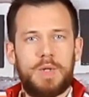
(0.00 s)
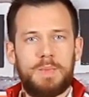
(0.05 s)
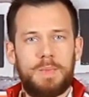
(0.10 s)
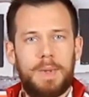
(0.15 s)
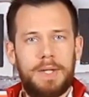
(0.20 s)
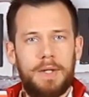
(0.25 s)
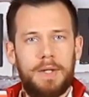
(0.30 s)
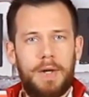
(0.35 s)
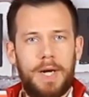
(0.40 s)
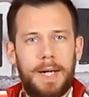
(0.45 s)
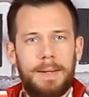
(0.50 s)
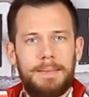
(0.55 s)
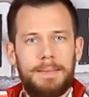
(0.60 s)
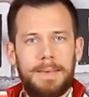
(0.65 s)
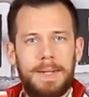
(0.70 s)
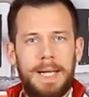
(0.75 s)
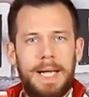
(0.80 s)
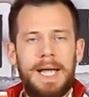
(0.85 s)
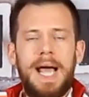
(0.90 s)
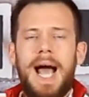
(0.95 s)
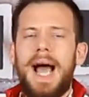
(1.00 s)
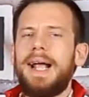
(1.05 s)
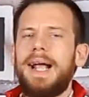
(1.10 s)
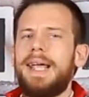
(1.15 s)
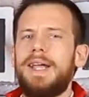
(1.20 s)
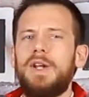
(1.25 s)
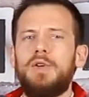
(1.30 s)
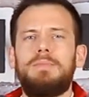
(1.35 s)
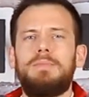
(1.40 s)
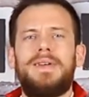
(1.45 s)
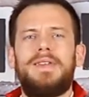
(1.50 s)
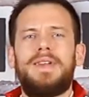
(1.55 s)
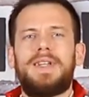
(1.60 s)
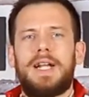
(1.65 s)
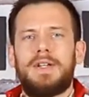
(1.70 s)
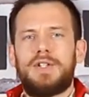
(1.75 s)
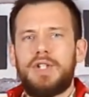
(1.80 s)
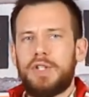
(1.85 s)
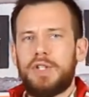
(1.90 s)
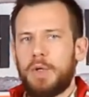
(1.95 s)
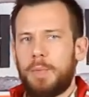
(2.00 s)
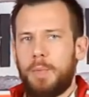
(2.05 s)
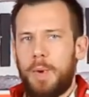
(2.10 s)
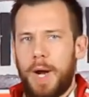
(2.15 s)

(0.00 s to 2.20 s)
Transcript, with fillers: can happen even in a short journey.